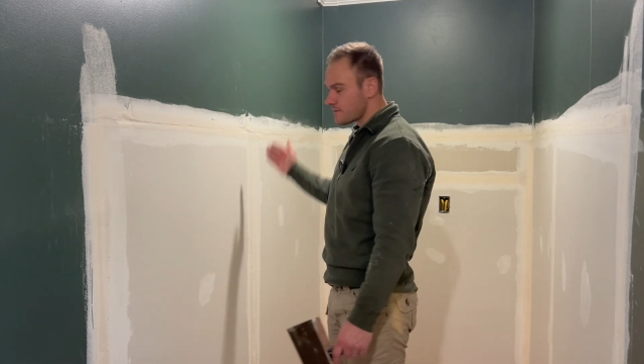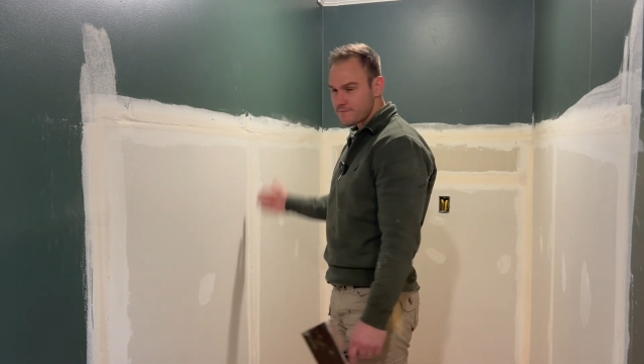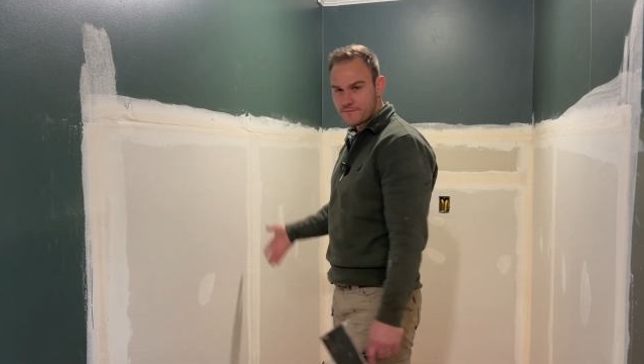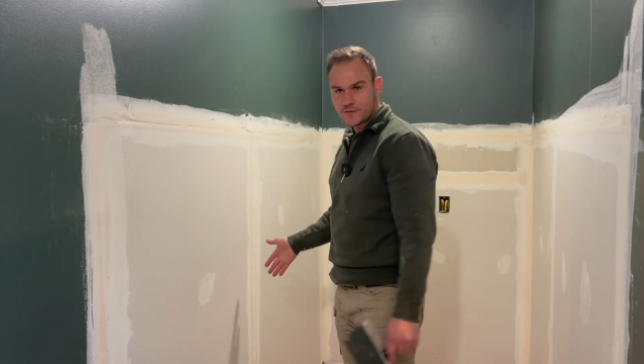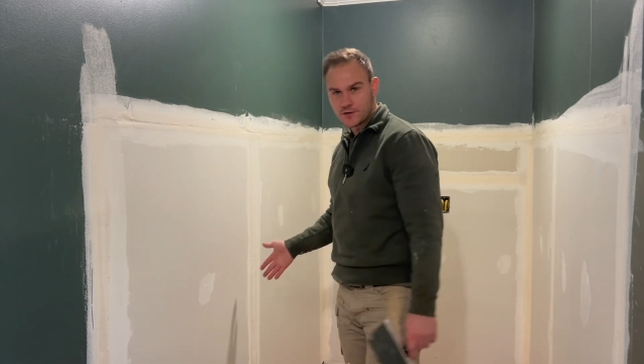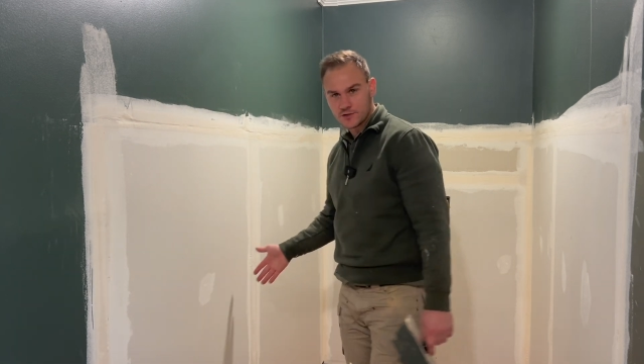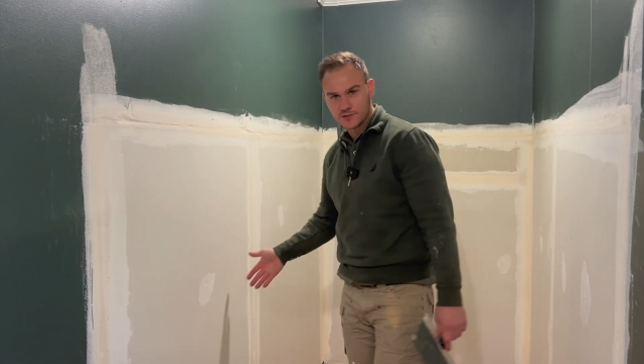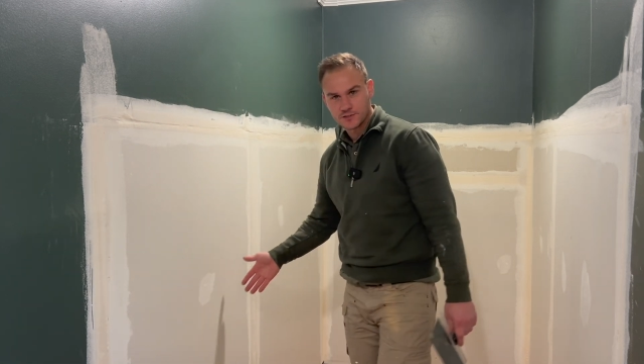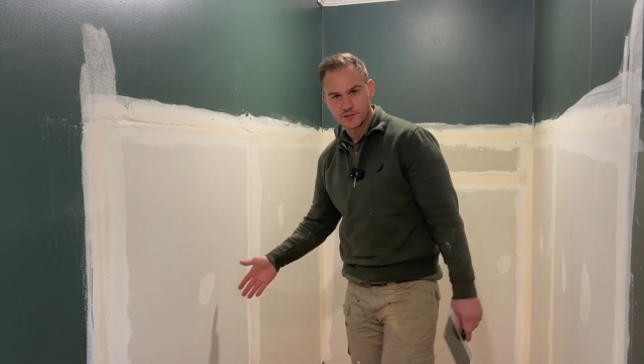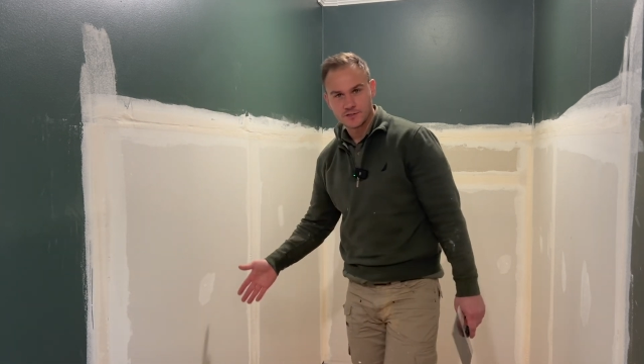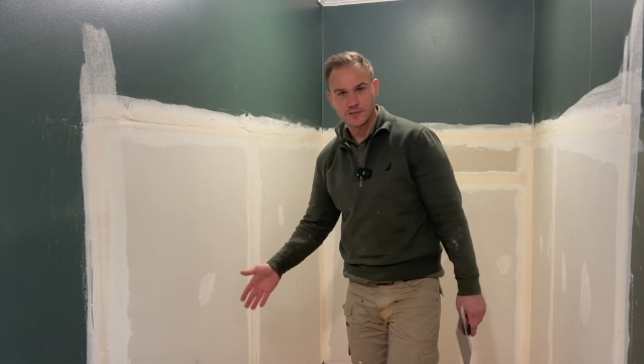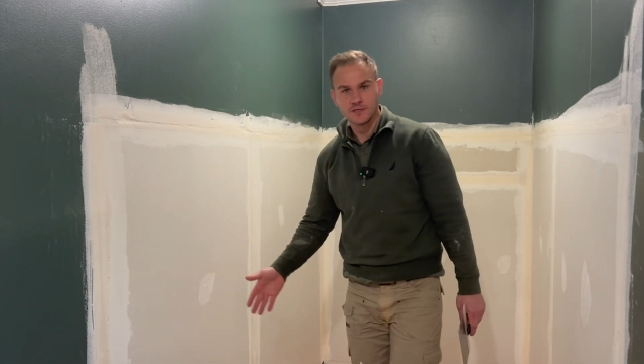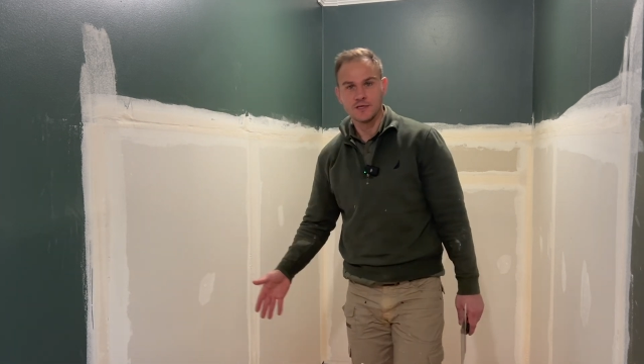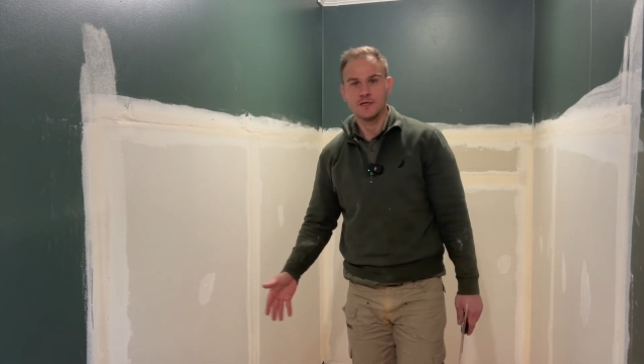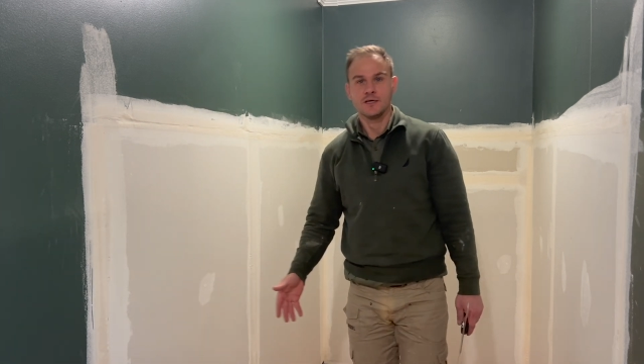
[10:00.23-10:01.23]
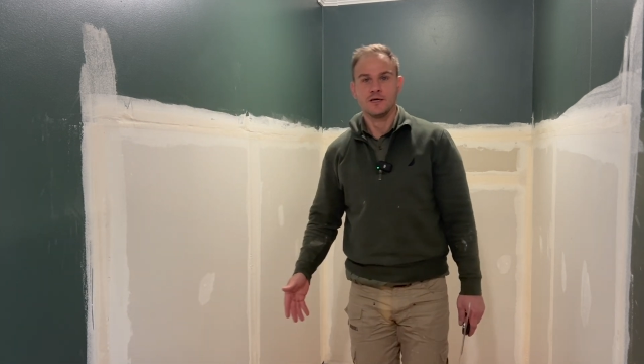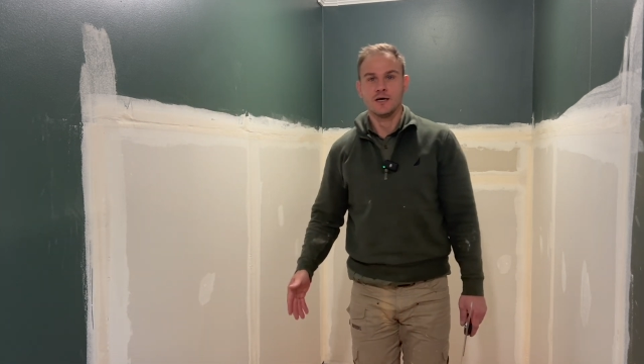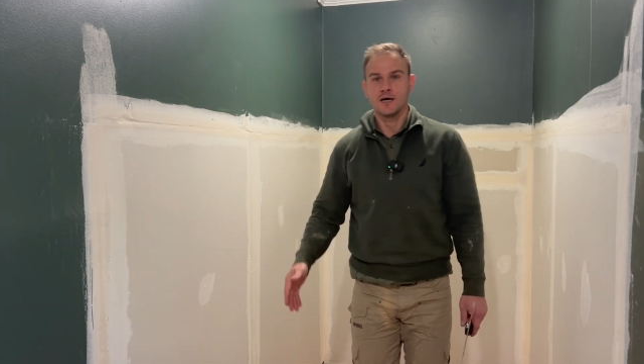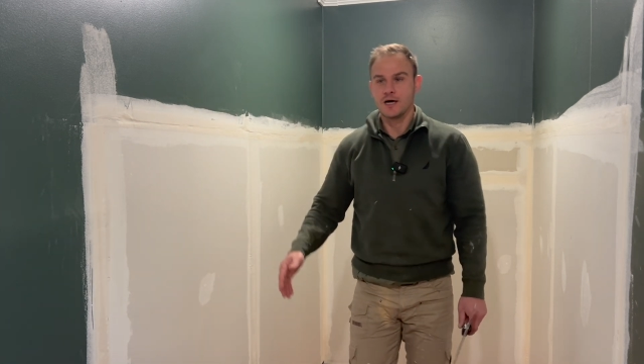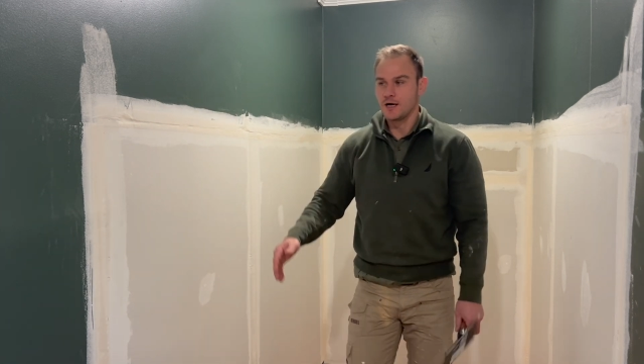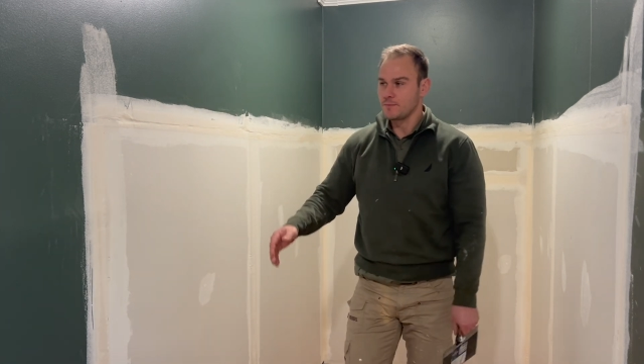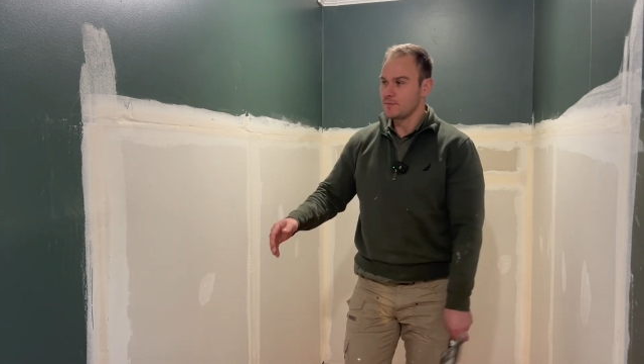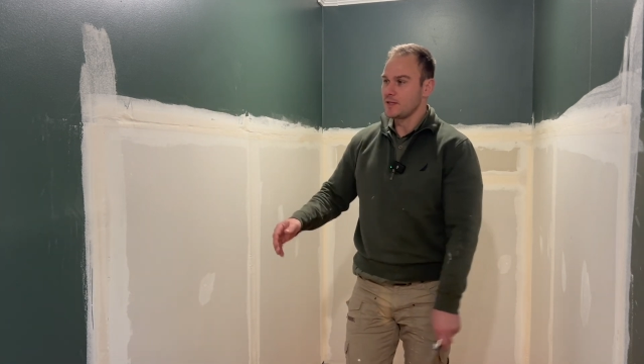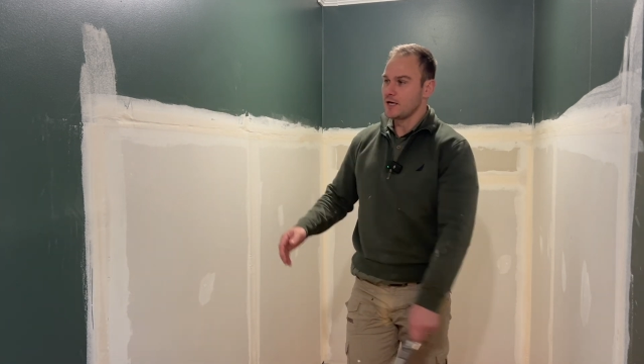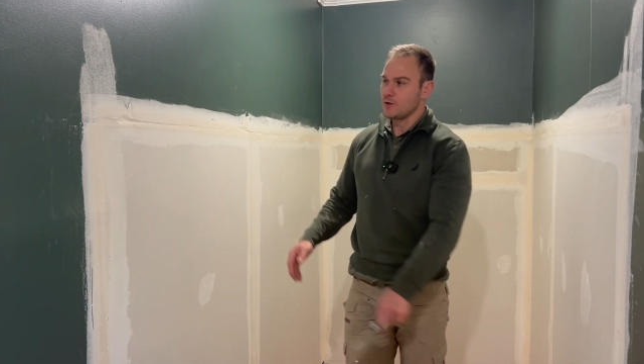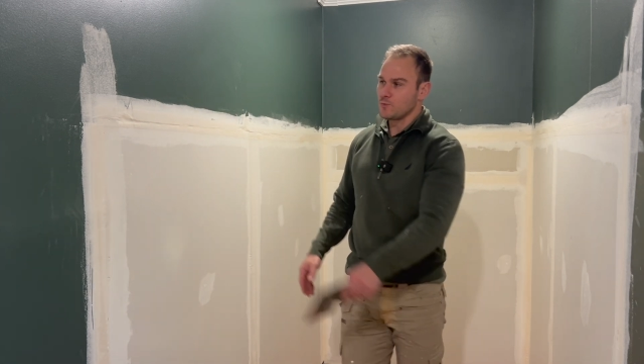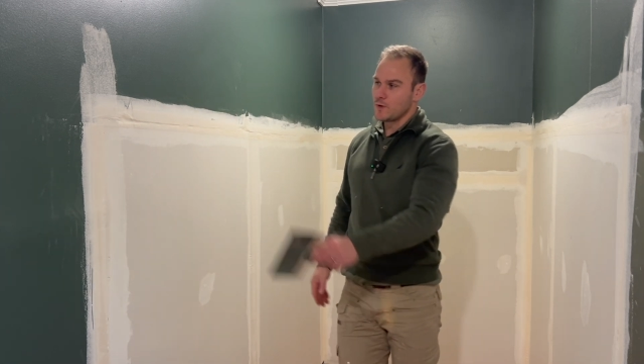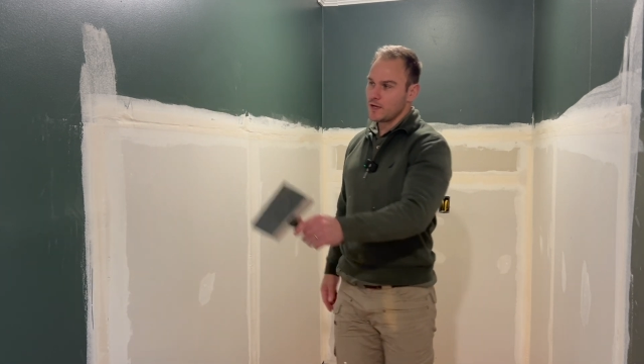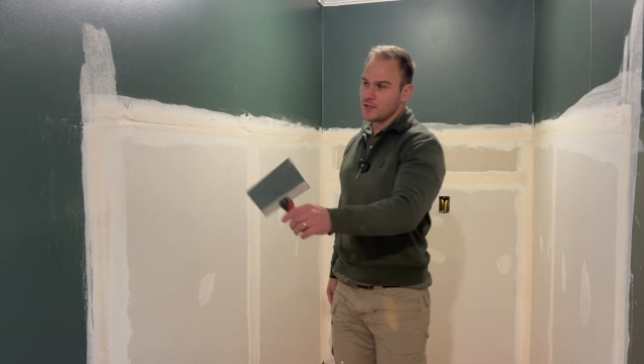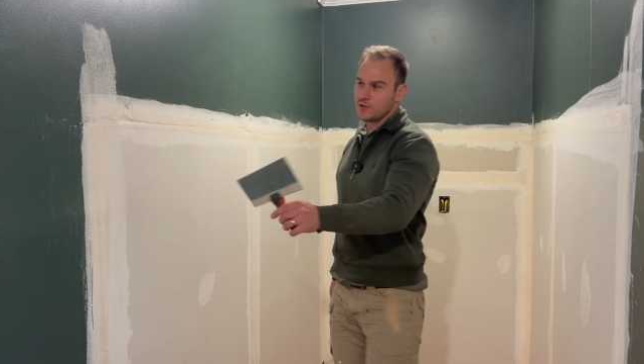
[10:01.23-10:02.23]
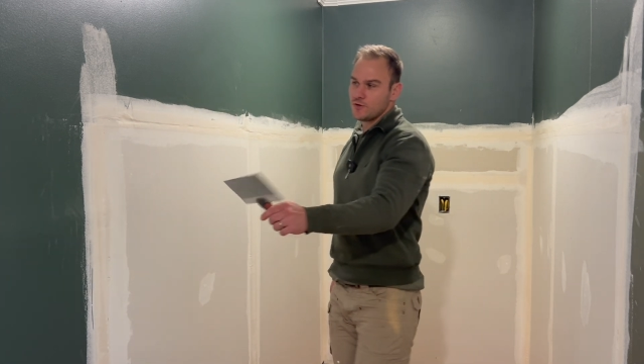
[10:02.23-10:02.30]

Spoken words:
first. That way you